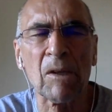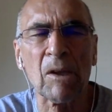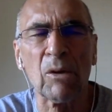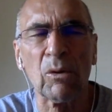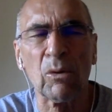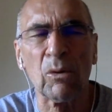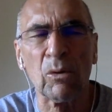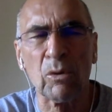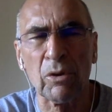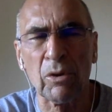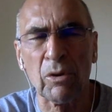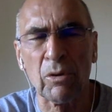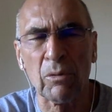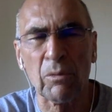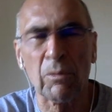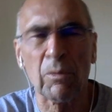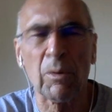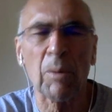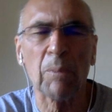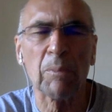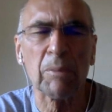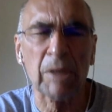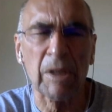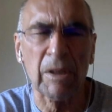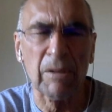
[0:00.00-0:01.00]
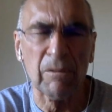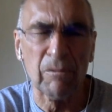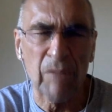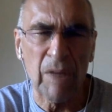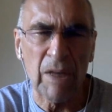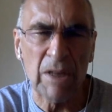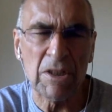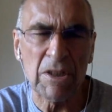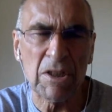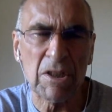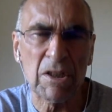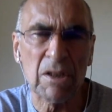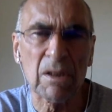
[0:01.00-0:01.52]
or you're a property
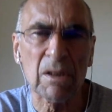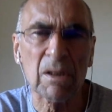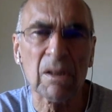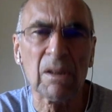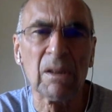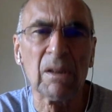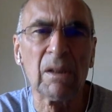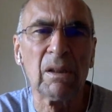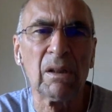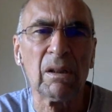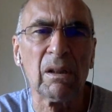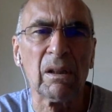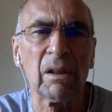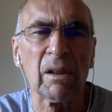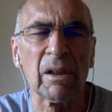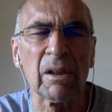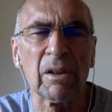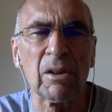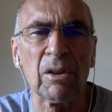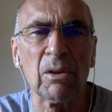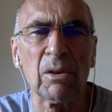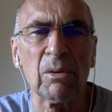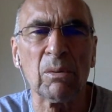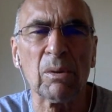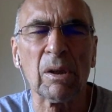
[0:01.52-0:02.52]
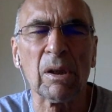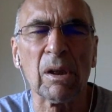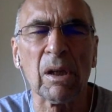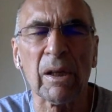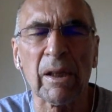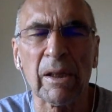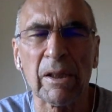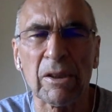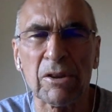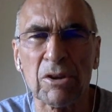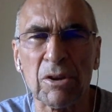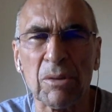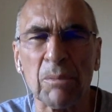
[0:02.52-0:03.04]
investor, and you would
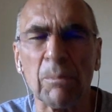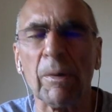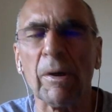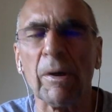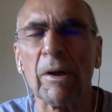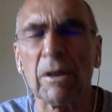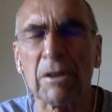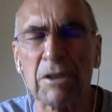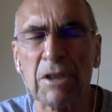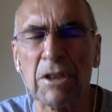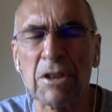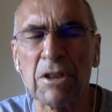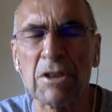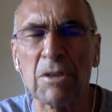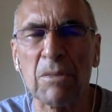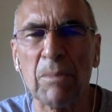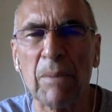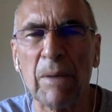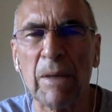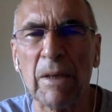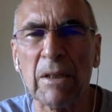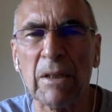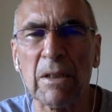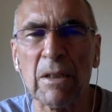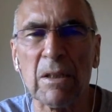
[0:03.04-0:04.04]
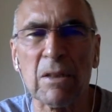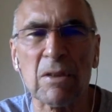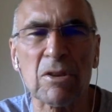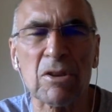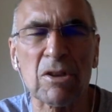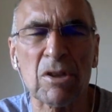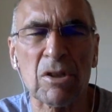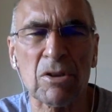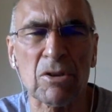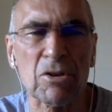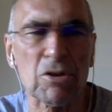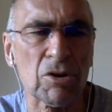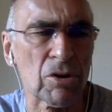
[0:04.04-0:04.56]
like to participate in
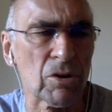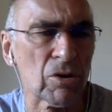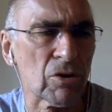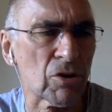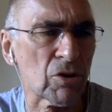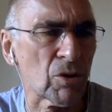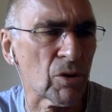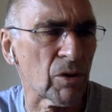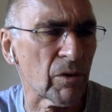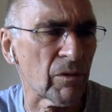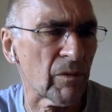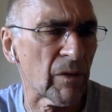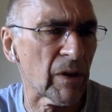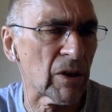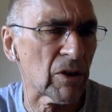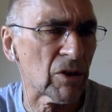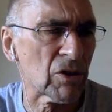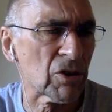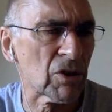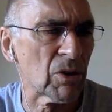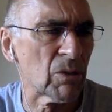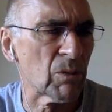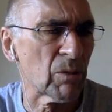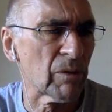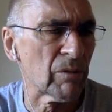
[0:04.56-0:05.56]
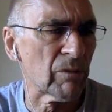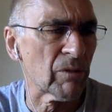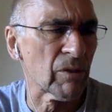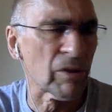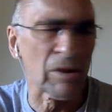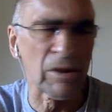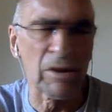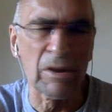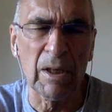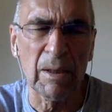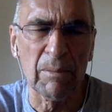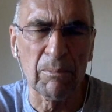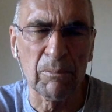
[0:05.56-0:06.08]
such a joint venture, we've got
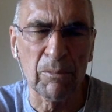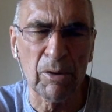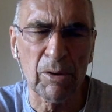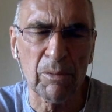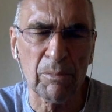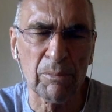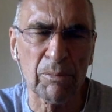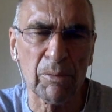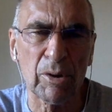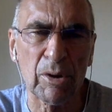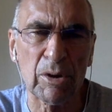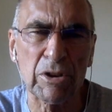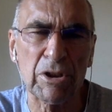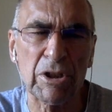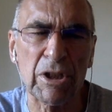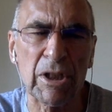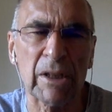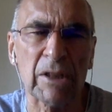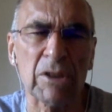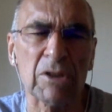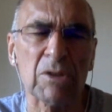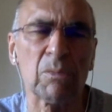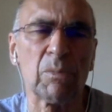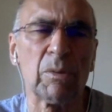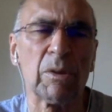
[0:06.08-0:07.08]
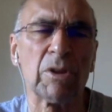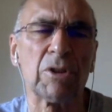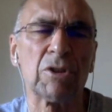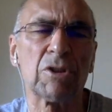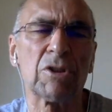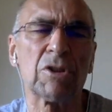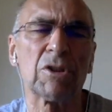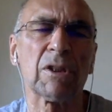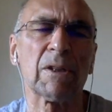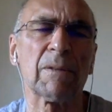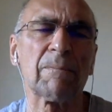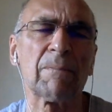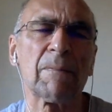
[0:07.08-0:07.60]
a number of projects
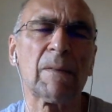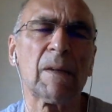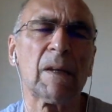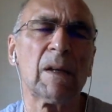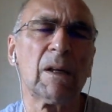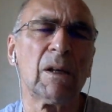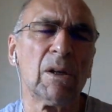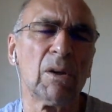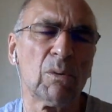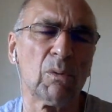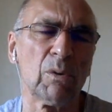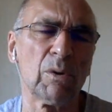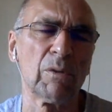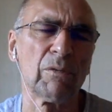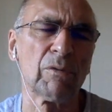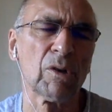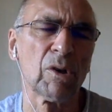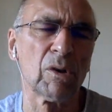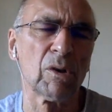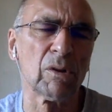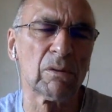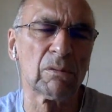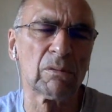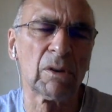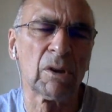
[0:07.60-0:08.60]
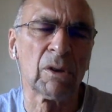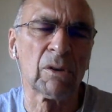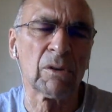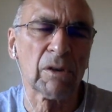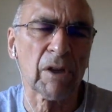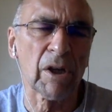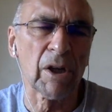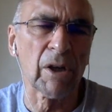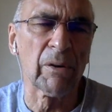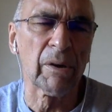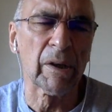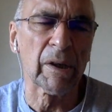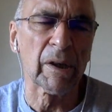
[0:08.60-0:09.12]
which we've got
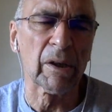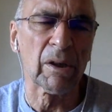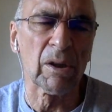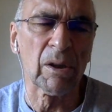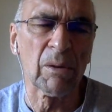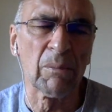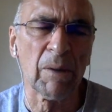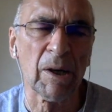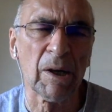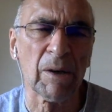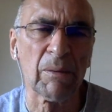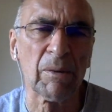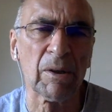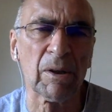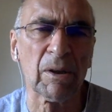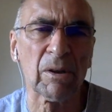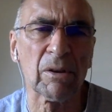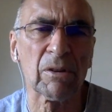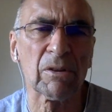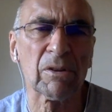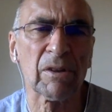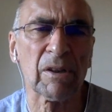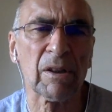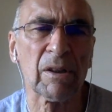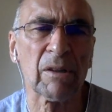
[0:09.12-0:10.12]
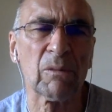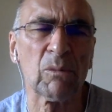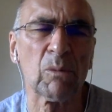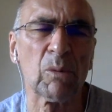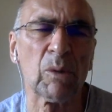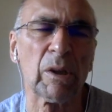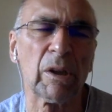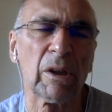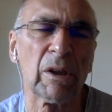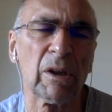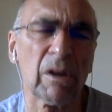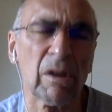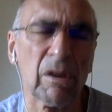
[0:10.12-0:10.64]
ongoing at the moment, and
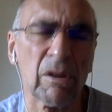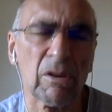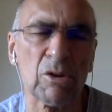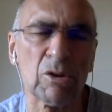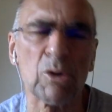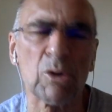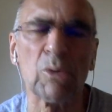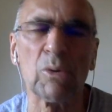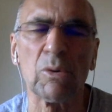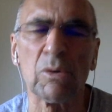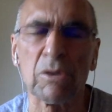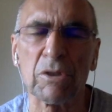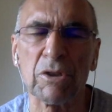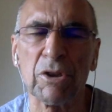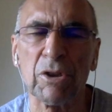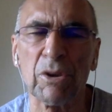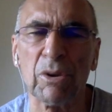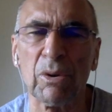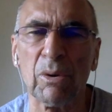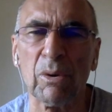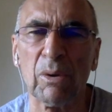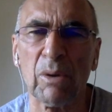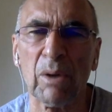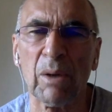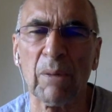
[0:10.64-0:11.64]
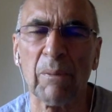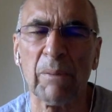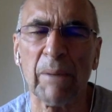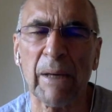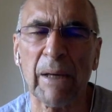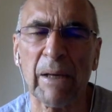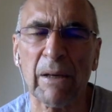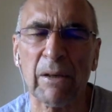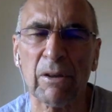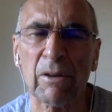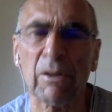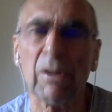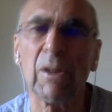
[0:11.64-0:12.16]
we can talk to you
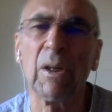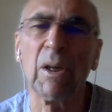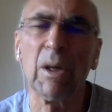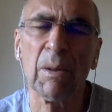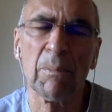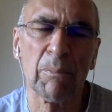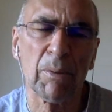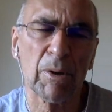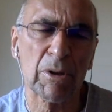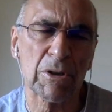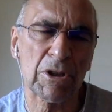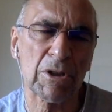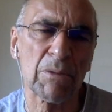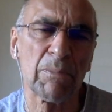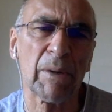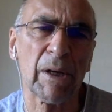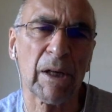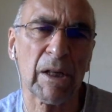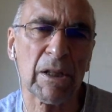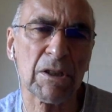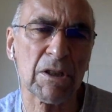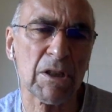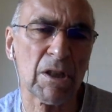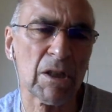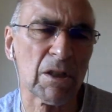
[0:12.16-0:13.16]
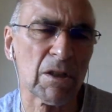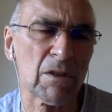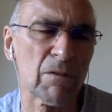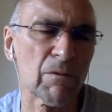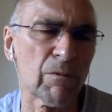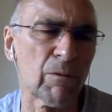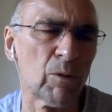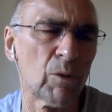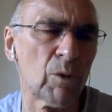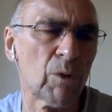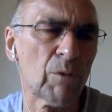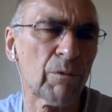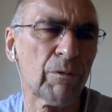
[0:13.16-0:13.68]
about possibilities
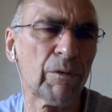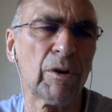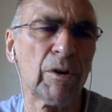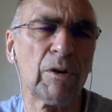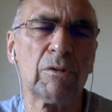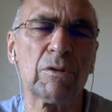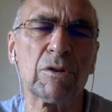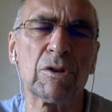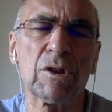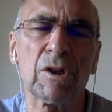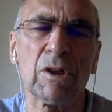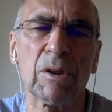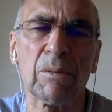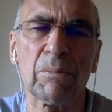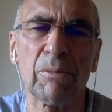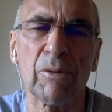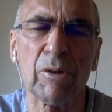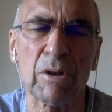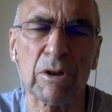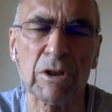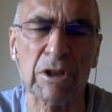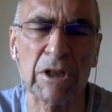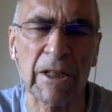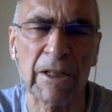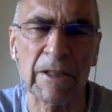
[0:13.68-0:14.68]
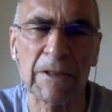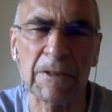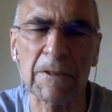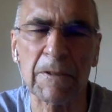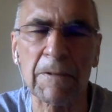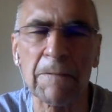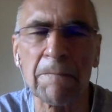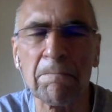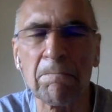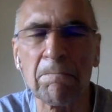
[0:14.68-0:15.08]
for future projects.